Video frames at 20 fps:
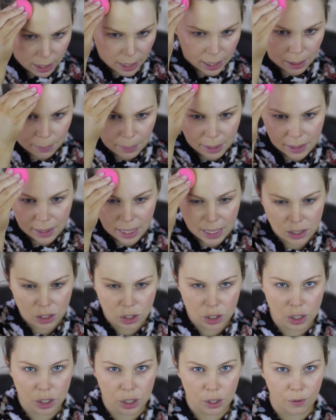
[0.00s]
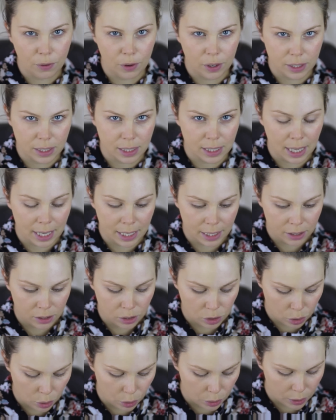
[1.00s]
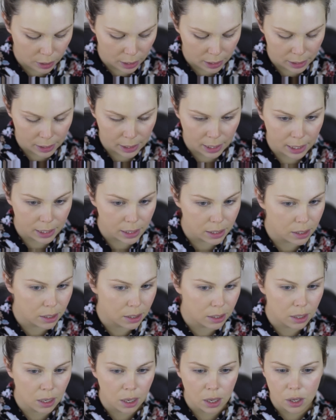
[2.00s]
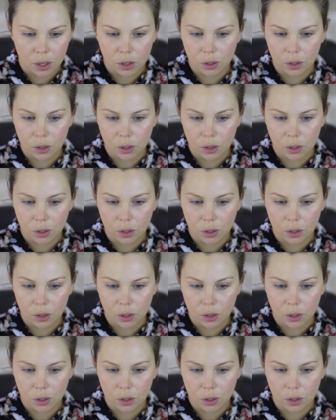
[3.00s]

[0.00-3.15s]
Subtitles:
Like, I mean, that's just the first layer. So let's